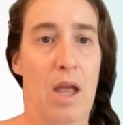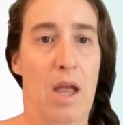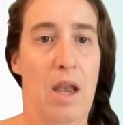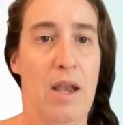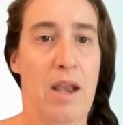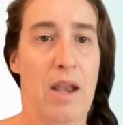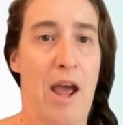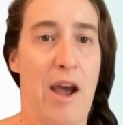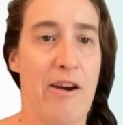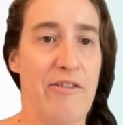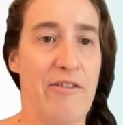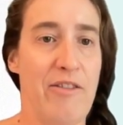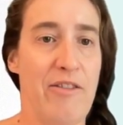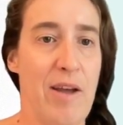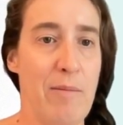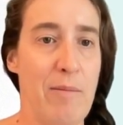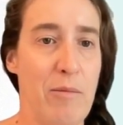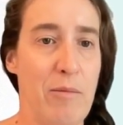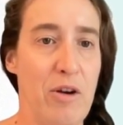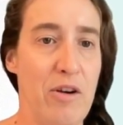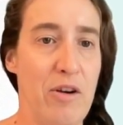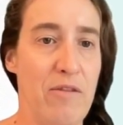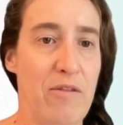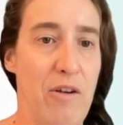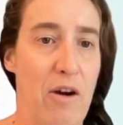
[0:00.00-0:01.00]
Now, if I
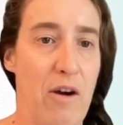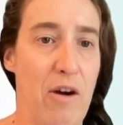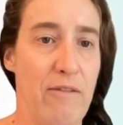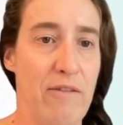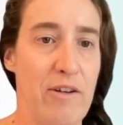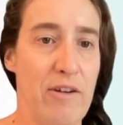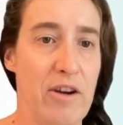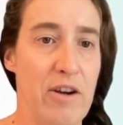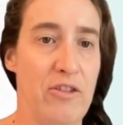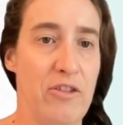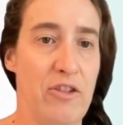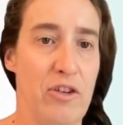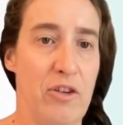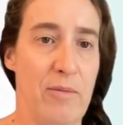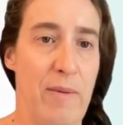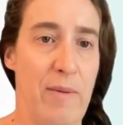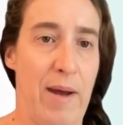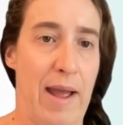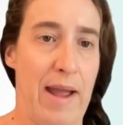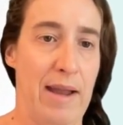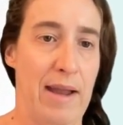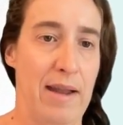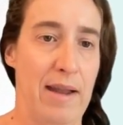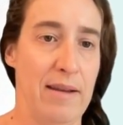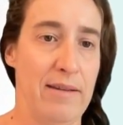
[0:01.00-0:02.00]
move over to
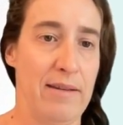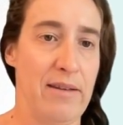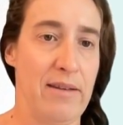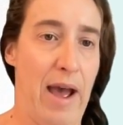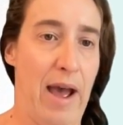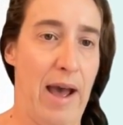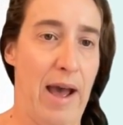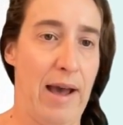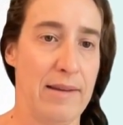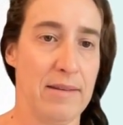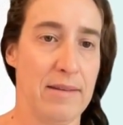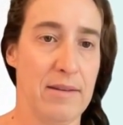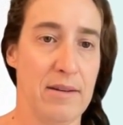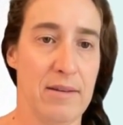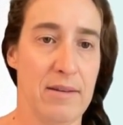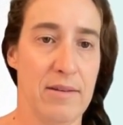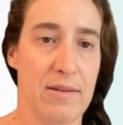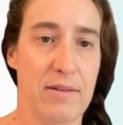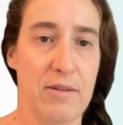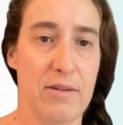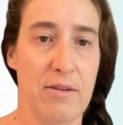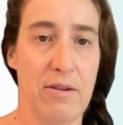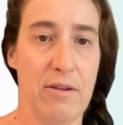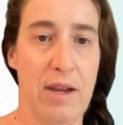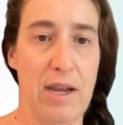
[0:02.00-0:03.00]
my task
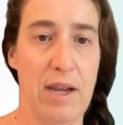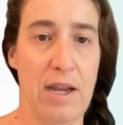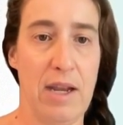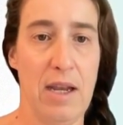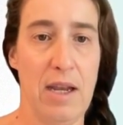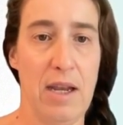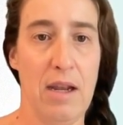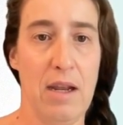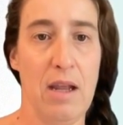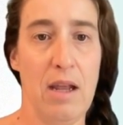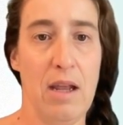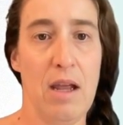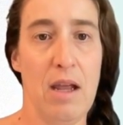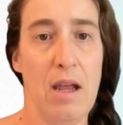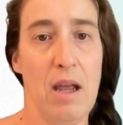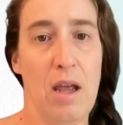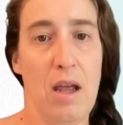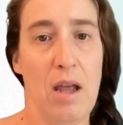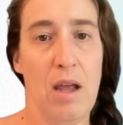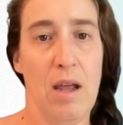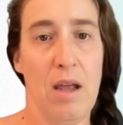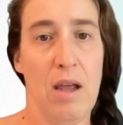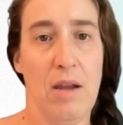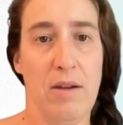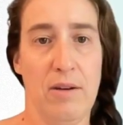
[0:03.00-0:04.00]
screen,
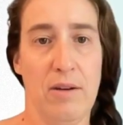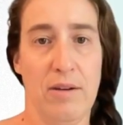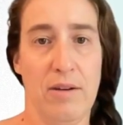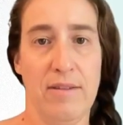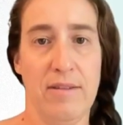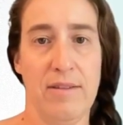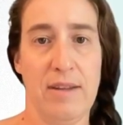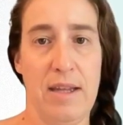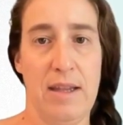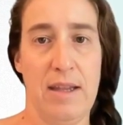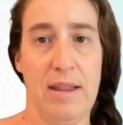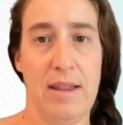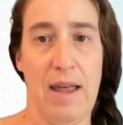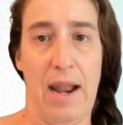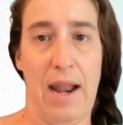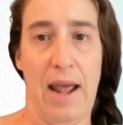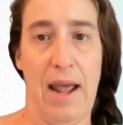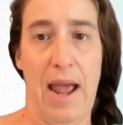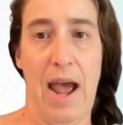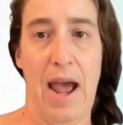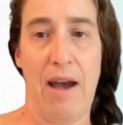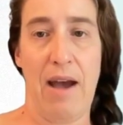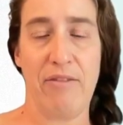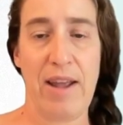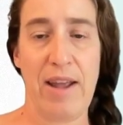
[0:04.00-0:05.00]
you'll see that I
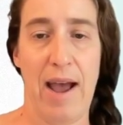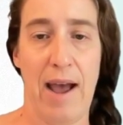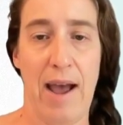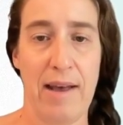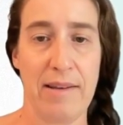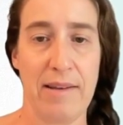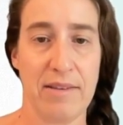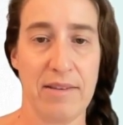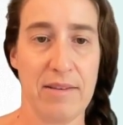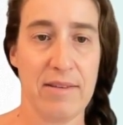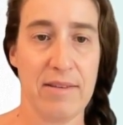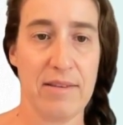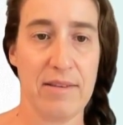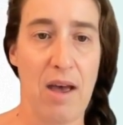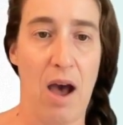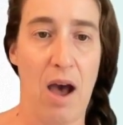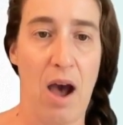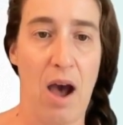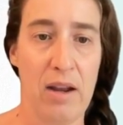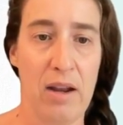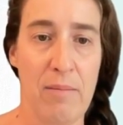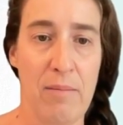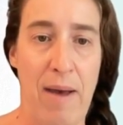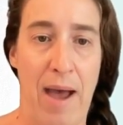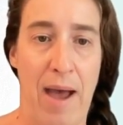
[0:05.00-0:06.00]
have tasks
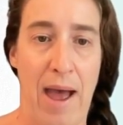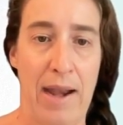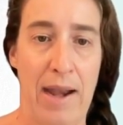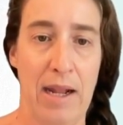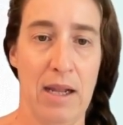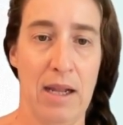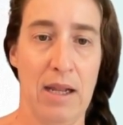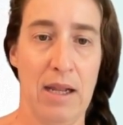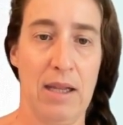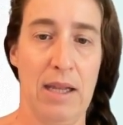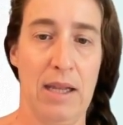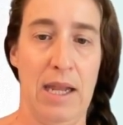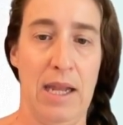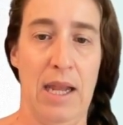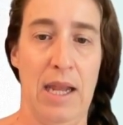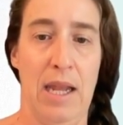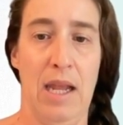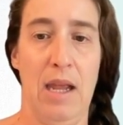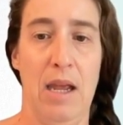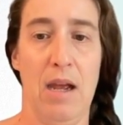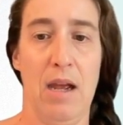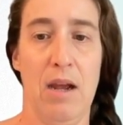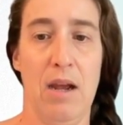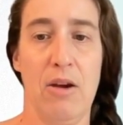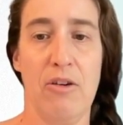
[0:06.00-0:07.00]

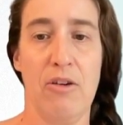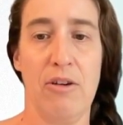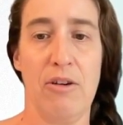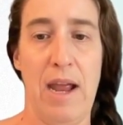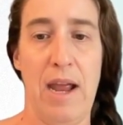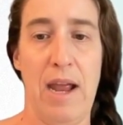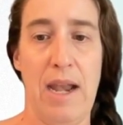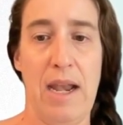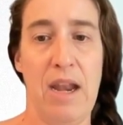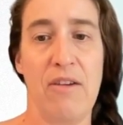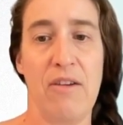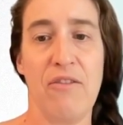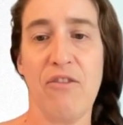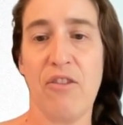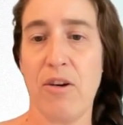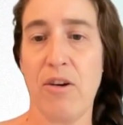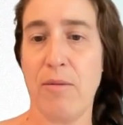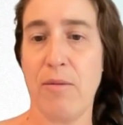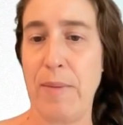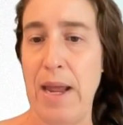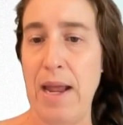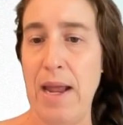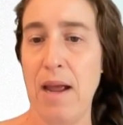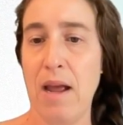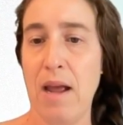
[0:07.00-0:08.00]
automatically created for
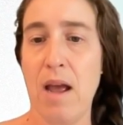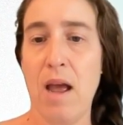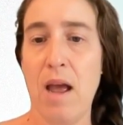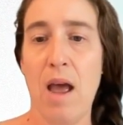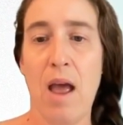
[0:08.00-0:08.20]
me.